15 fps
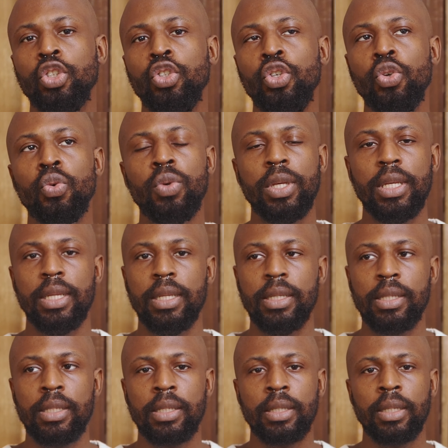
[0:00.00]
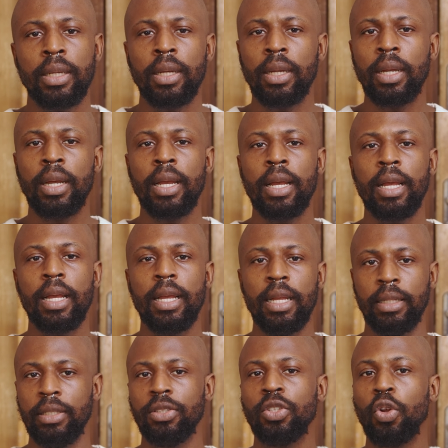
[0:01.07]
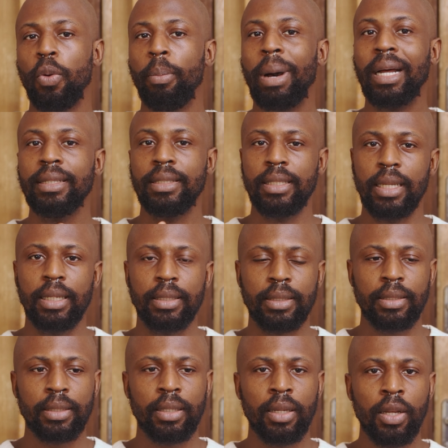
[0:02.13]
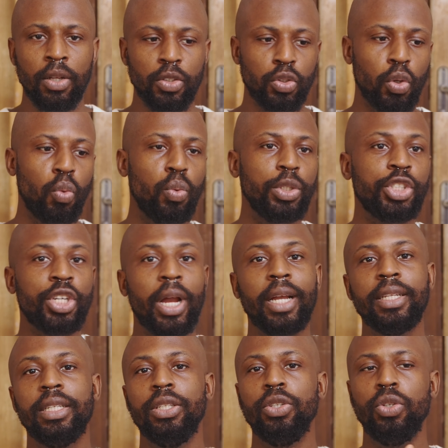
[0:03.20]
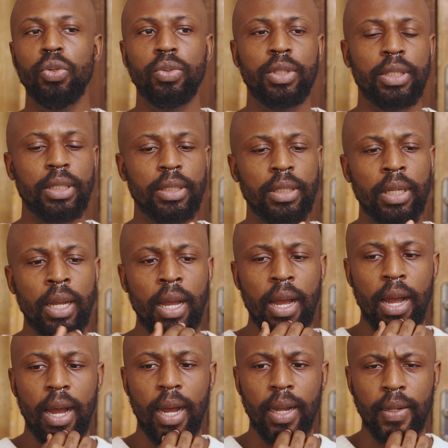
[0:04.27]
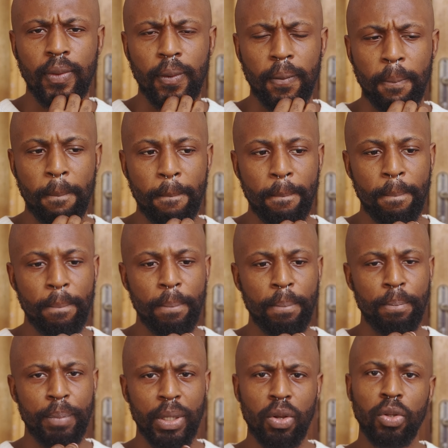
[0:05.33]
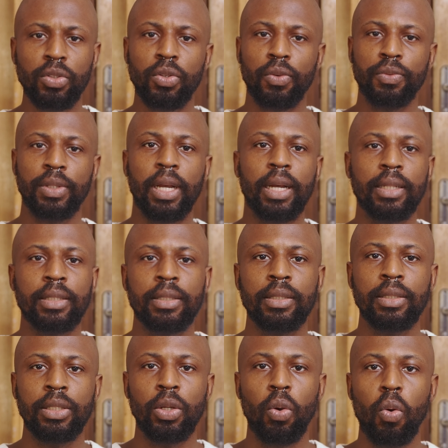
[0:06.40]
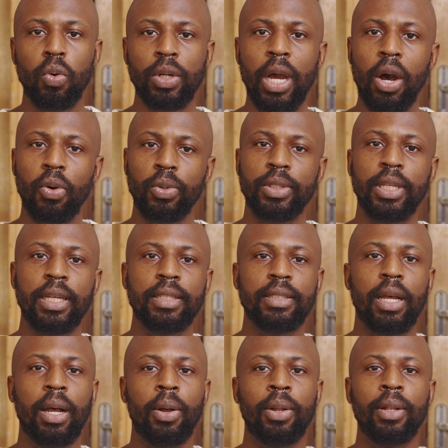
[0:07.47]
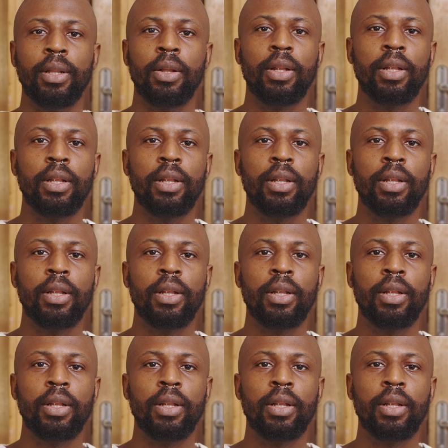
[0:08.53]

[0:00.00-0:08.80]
new is, it is not bad yet. So we try the new thing. And because of that, the older hotels are